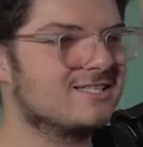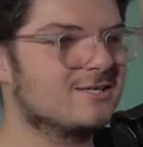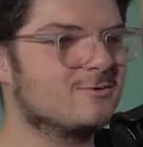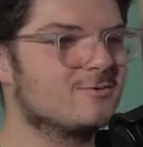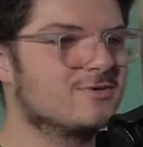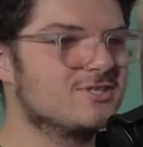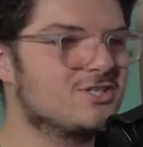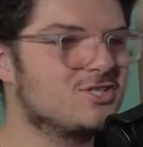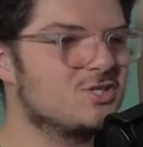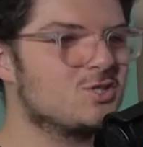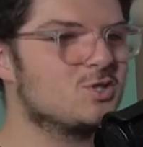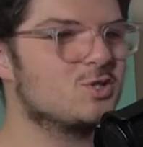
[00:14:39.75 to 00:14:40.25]
it
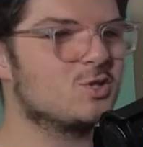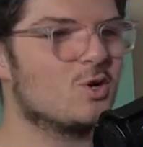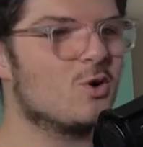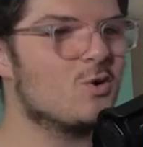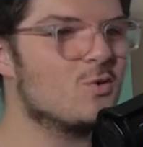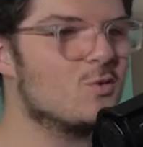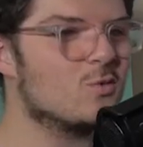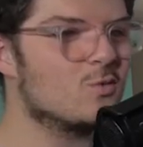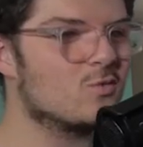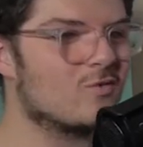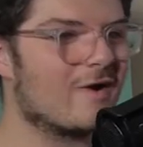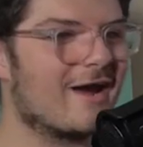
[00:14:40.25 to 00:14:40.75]
was
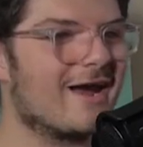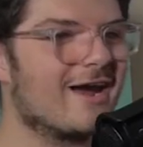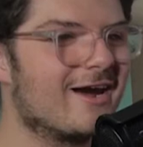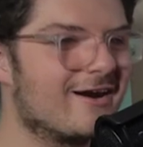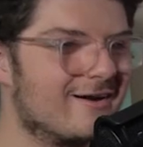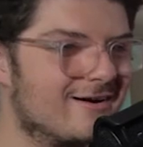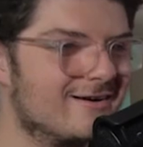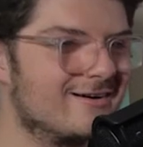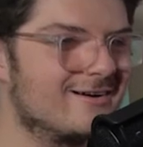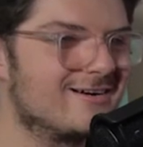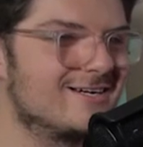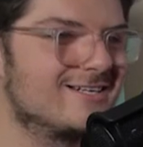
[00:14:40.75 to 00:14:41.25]
so
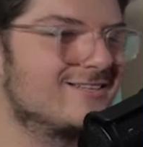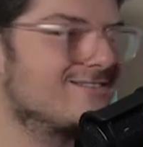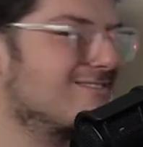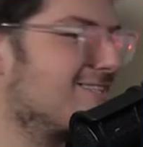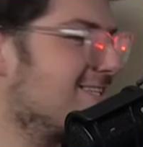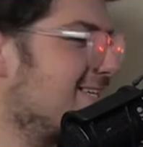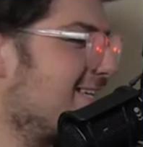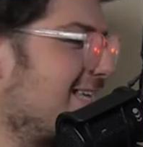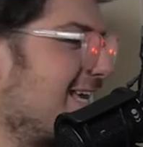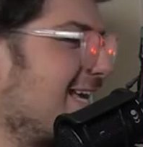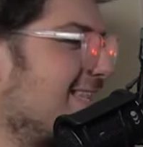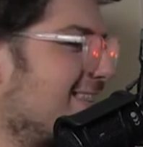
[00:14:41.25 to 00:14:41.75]
rare
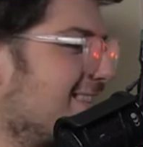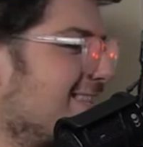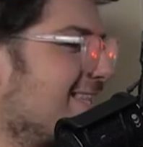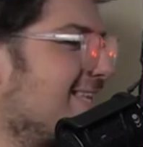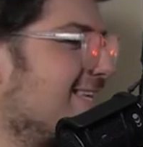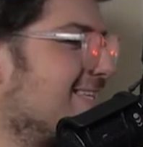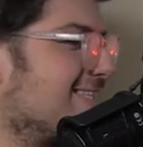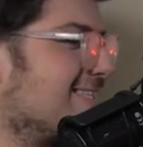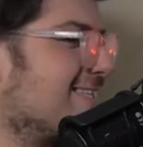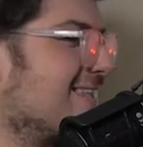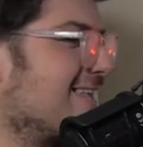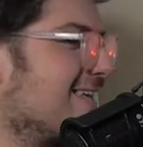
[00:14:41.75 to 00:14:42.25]
to get
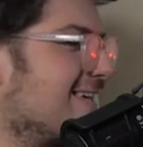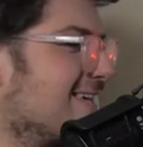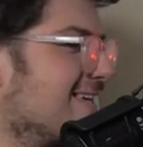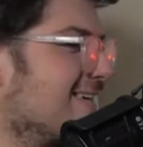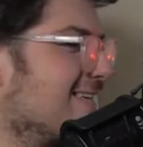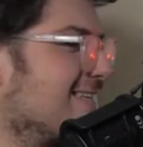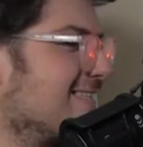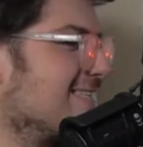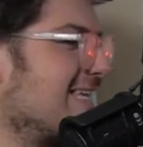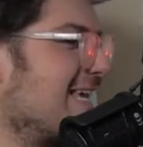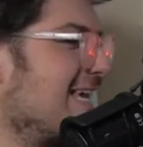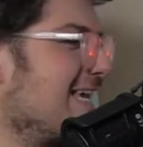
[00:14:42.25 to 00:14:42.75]
these
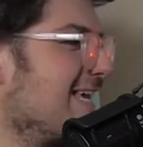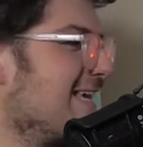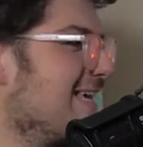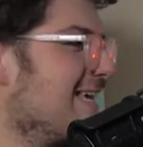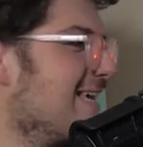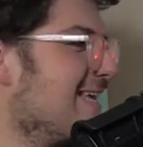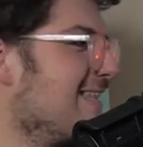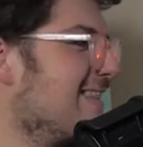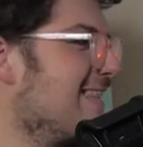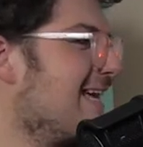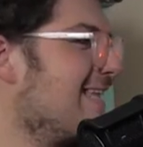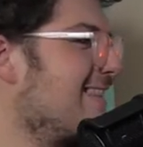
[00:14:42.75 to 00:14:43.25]
things. That's
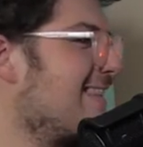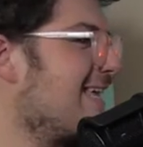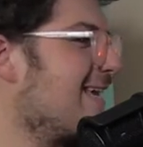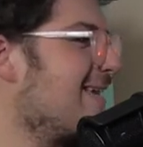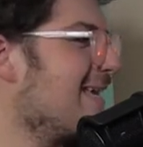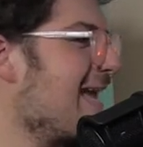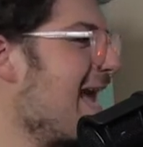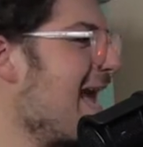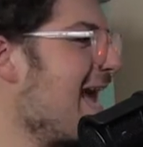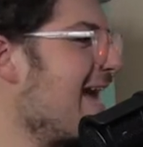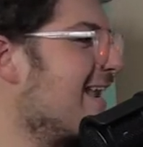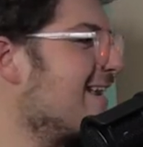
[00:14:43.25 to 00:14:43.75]
fucking. That
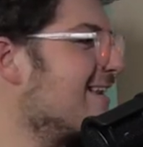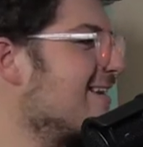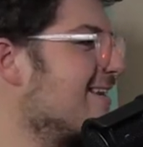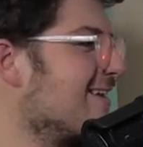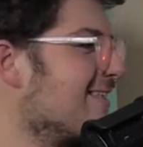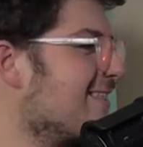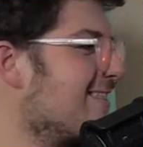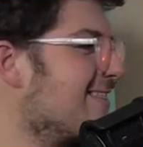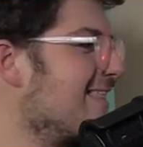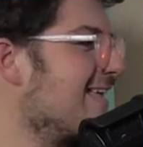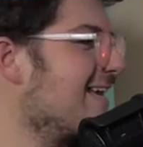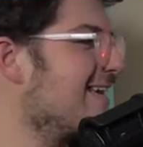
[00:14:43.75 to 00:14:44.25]
they added
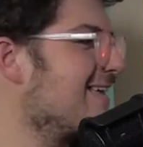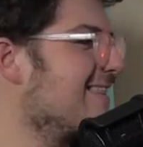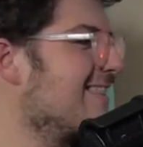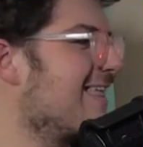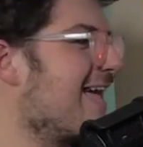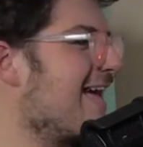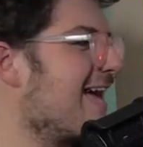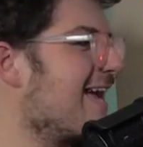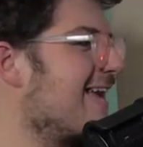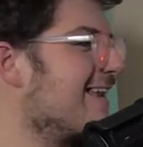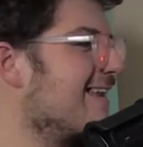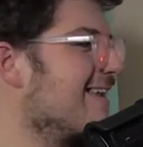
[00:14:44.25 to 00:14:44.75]
a thing
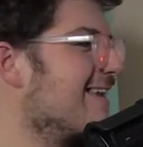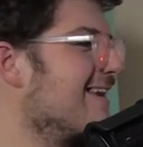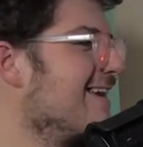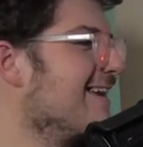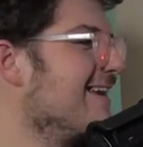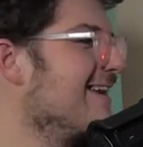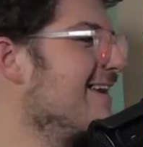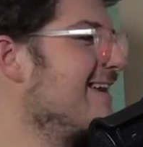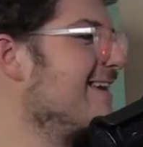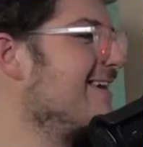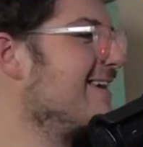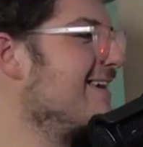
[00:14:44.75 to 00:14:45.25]
that
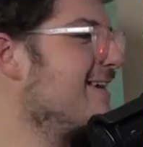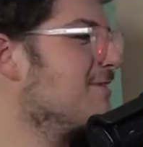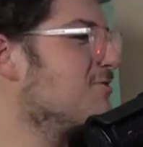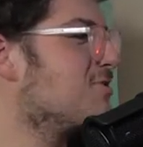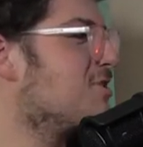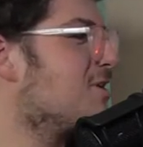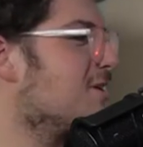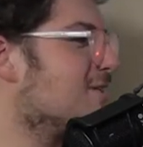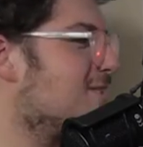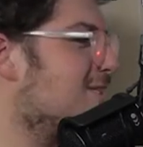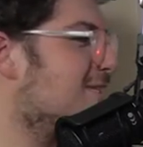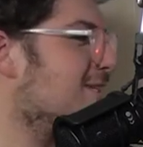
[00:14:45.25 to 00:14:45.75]

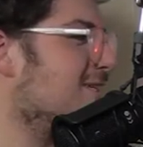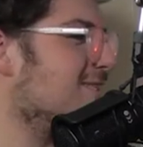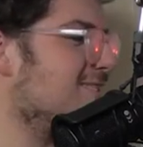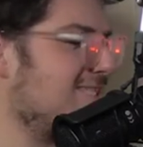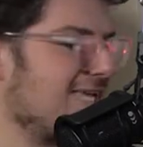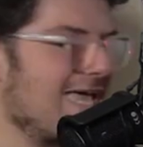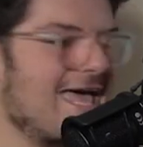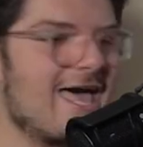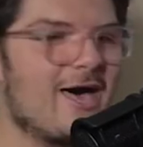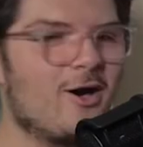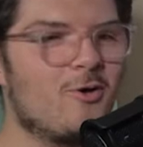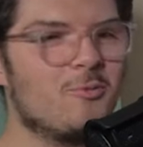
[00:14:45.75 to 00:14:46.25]
to to
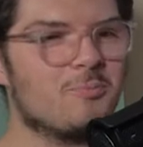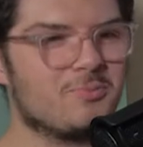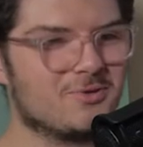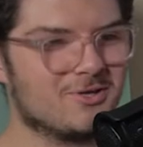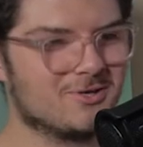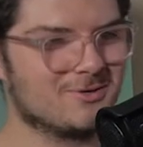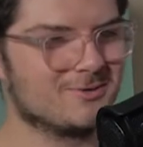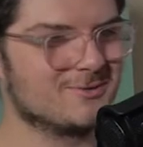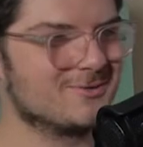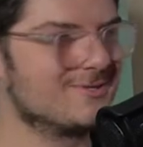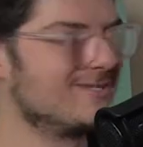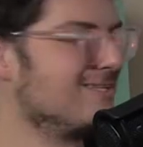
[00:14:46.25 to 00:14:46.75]
to help
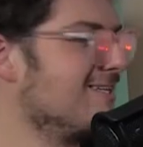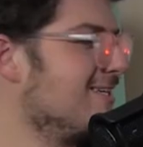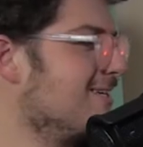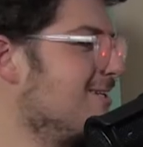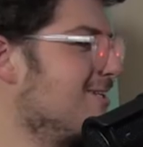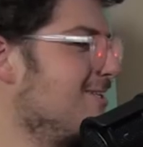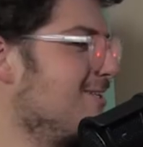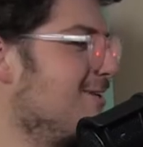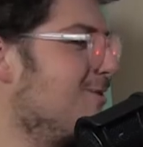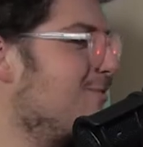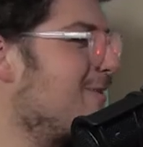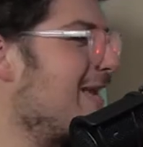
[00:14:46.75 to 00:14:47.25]
you.
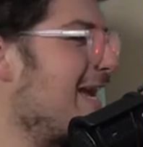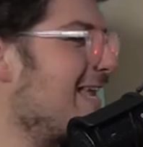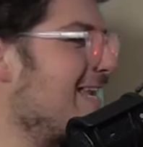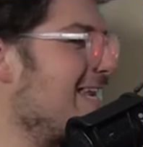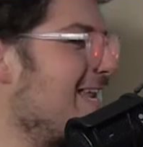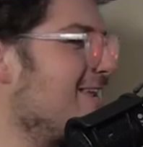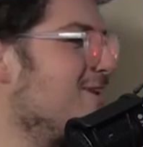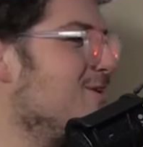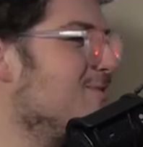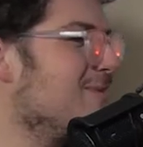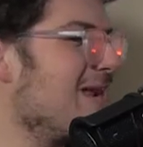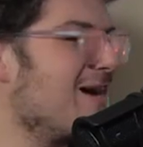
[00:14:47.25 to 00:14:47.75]
You get
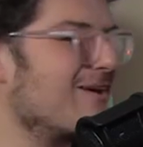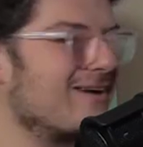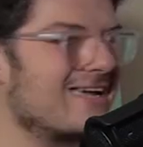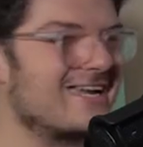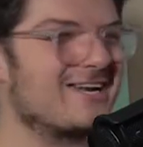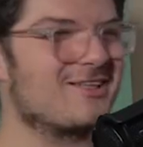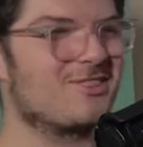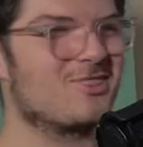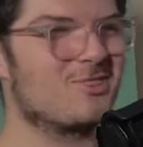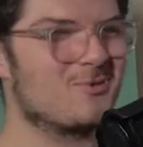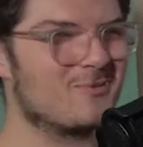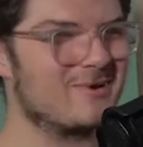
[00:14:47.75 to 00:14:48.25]
you now
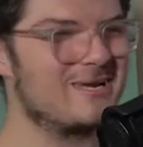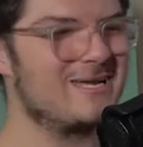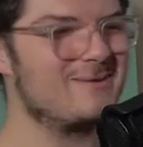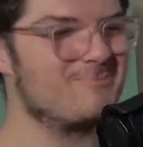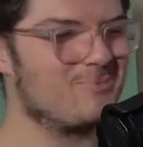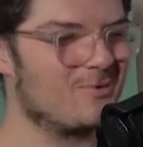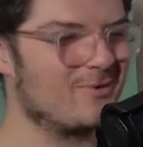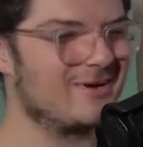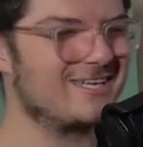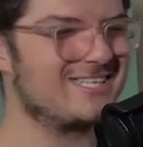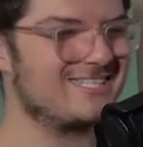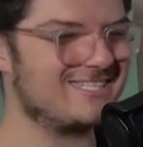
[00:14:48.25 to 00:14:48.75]
get a three
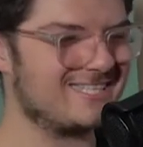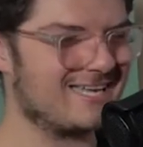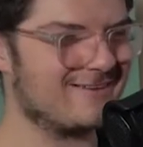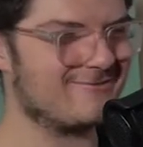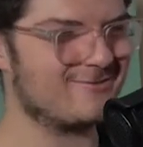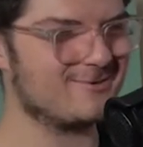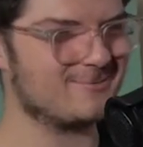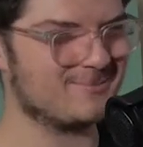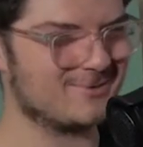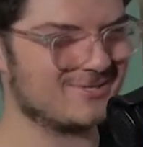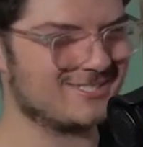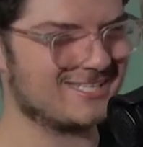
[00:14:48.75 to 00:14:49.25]
point
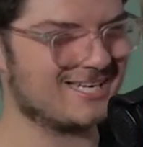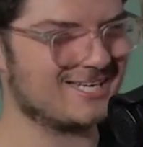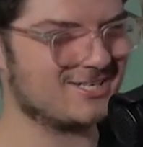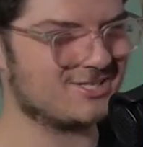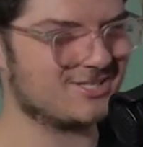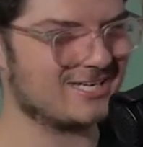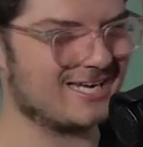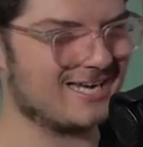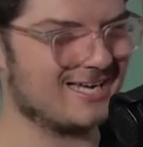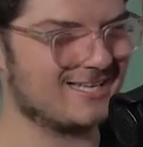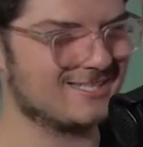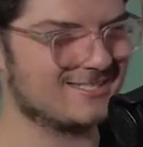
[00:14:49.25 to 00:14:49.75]
seven percent
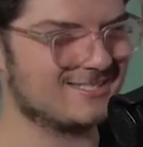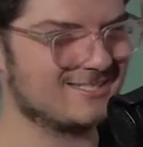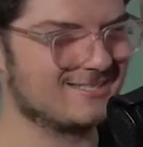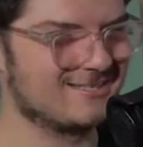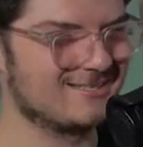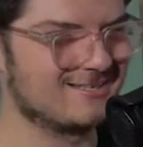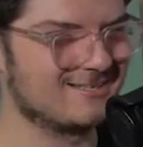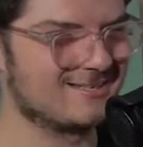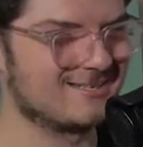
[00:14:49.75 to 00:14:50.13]
chance.